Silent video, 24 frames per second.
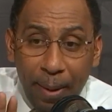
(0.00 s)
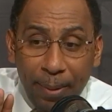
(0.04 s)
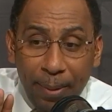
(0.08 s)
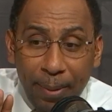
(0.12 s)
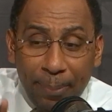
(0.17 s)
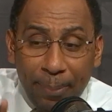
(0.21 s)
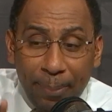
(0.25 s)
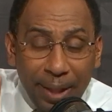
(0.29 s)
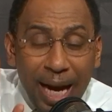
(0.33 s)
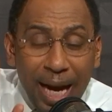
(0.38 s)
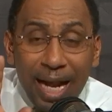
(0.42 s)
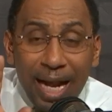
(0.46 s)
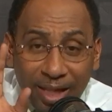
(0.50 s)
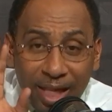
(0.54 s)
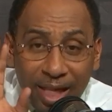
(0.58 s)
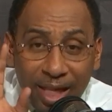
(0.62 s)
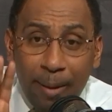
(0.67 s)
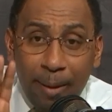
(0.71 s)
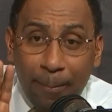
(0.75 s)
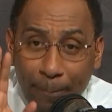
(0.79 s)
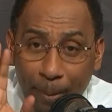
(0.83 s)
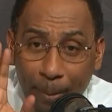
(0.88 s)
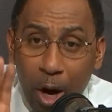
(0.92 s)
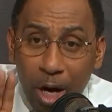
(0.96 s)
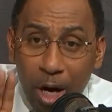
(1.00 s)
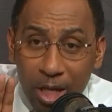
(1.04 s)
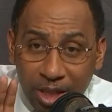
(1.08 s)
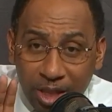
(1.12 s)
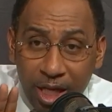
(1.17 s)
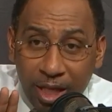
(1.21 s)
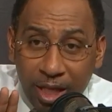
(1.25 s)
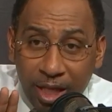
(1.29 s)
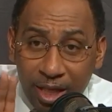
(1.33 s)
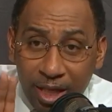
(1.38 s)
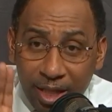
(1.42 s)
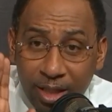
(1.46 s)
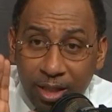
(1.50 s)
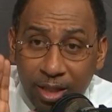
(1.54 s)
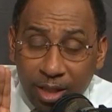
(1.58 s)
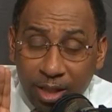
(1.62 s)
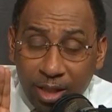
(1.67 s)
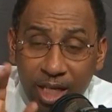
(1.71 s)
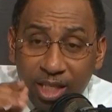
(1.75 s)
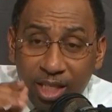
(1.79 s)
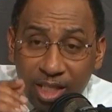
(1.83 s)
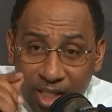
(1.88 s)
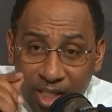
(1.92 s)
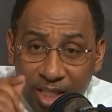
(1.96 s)
But I think Boston
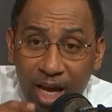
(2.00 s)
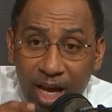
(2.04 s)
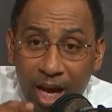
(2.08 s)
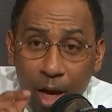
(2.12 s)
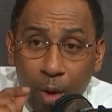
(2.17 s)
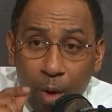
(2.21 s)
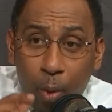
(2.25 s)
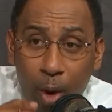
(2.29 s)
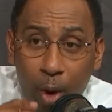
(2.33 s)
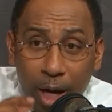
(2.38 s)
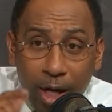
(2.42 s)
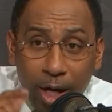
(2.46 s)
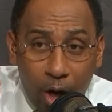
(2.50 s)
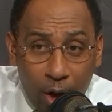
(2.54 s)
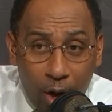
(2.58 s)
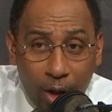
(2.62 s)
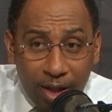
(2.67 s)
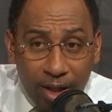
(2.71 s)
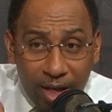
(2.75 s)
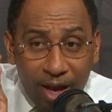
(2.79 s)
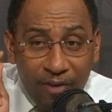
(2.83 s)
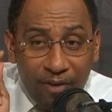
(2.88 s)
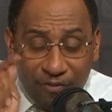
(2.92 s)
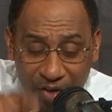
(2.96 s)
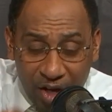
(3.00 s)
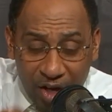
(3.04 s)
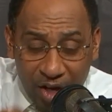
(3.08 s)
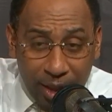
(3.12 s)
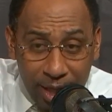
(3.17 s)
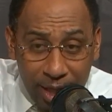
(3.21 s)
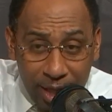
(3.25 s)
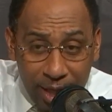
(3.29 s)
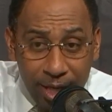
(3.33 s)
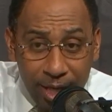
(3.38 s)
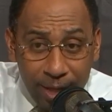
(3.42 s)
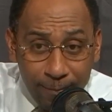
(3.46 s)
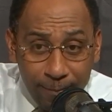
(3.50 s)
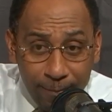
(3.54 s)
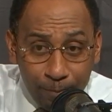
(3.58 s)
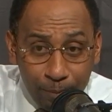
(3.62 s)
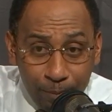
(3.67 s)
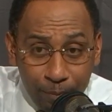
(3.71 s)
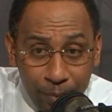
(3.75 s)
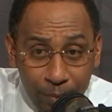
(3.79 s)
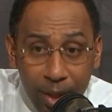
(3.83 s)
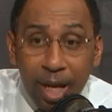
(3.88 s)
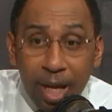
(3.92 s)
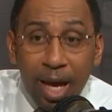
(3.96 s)
could steal one early in Philly
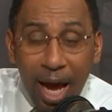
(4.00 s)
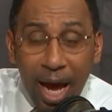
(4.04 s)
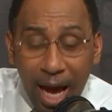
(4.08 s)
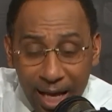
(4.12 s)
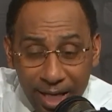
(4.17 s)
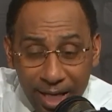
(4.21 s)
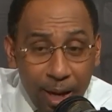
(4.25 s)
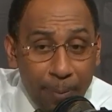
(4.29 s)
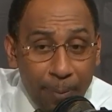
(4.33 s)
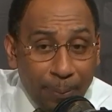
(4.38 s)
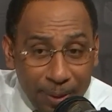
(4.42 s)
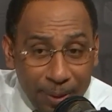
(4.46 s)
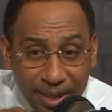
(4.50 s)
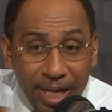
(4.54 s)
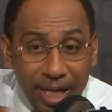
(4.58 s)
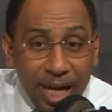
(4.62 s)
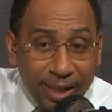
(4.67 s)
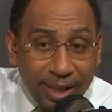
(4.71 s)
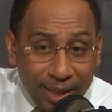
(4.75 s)
and then protect their